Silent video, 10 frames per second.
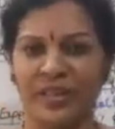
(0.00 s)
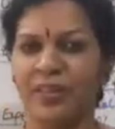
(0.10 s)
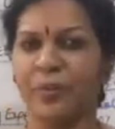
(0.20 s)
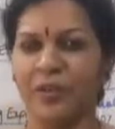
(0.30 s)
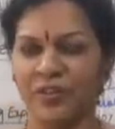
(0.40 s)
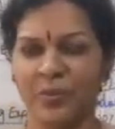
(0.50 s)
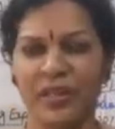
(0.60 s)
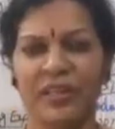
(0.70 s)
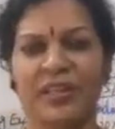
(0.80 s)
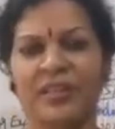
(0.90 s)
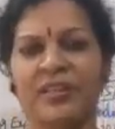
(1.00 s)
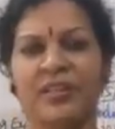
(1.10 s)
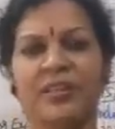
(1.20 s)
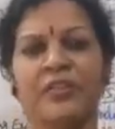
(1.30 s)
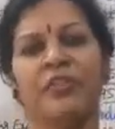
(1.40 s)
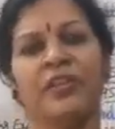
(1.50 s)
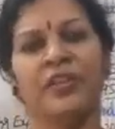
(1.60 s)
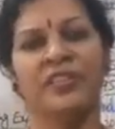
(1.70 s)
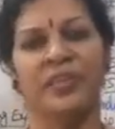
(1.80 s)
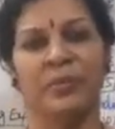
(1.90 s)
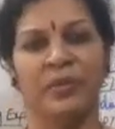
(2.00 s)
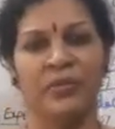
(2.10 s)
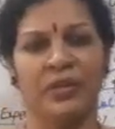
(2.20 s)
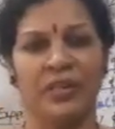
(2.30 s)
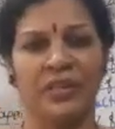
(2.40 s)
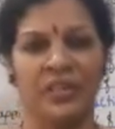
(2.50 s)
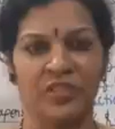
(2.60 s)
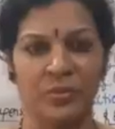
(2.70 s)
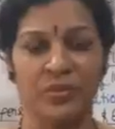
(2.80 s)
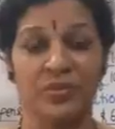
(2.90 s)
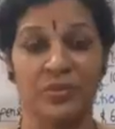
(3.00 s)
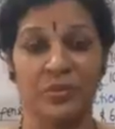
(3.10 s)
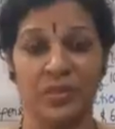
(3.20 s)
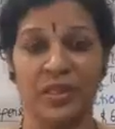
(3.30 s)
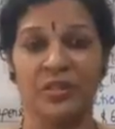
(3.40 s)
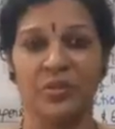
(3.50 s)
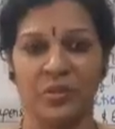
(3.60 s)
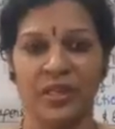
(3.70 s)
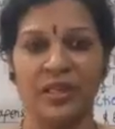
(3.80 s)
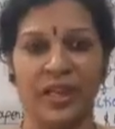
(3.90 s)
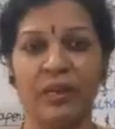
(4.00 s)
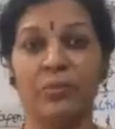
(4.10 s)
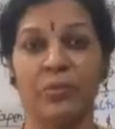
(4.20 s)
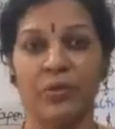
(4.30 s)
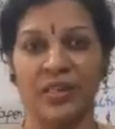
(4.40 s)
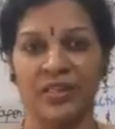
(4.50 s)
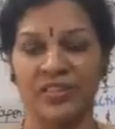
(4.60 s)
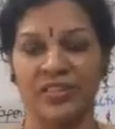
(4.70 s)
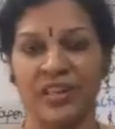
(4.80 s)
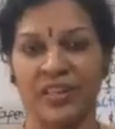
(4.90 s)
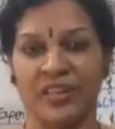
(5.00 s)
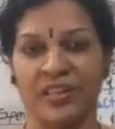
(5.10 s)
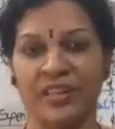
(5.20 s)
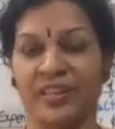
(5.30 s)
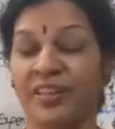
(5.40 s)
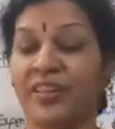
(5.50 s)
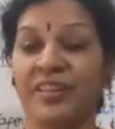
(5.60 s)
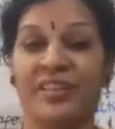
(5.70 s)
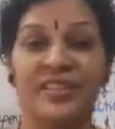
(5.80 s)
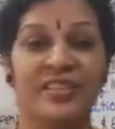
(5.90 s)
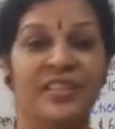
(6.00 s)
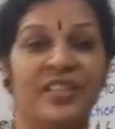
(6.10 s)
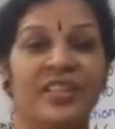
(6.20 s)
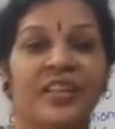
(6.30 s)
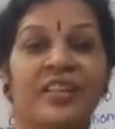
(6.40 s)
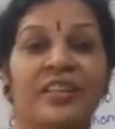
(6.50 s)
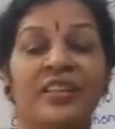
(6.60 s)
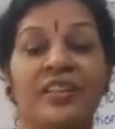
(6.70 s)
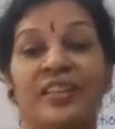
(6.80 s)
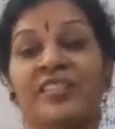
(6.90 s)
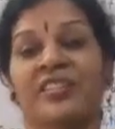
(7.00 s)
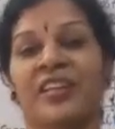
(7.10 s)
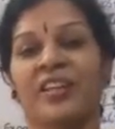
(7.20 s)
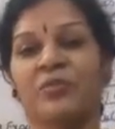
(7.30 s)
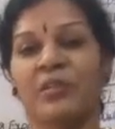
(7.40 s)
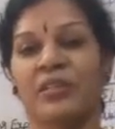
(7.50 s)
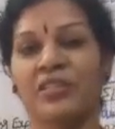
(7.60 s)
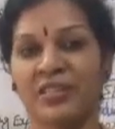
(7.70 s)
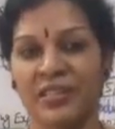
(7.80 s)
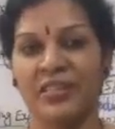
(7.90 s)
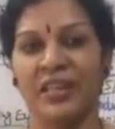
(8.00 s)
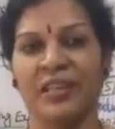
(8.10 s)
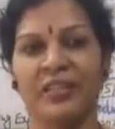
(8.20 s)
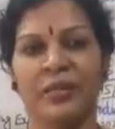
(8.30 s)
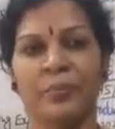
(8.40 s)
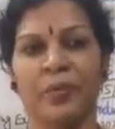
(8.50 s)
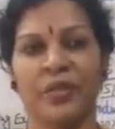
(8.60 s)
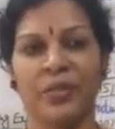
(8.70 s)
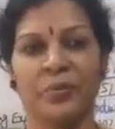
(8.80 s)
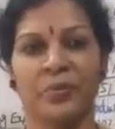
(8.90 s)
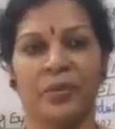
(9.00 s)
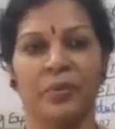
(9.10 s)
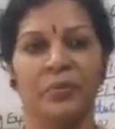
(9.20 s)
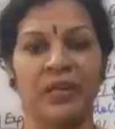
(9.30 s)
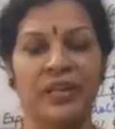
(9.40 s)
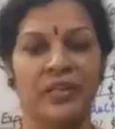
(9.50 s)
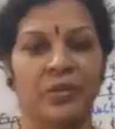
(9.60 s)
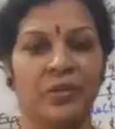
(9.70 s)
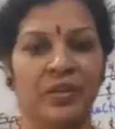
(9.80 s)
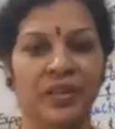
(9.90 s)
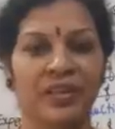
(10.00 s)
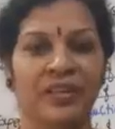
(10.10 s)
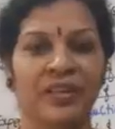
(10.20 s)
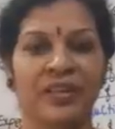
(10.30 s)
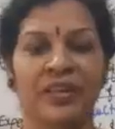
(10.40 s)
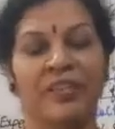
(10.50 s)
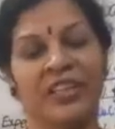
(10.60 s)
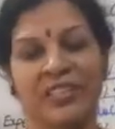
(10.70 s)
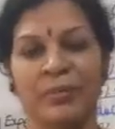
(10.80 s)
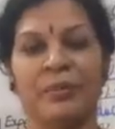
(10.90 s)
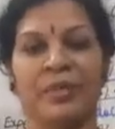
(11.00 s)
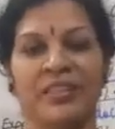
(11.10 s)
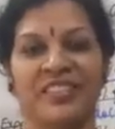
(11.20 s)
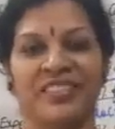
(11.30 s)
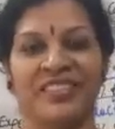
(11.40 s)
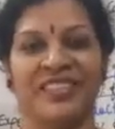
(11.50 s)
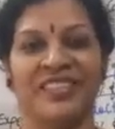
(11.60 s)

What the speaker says: If possible, refer some of your textbooks so that you can have more understanding. Stay connected. Next class we'll discuss another important problem related to the flexible budget.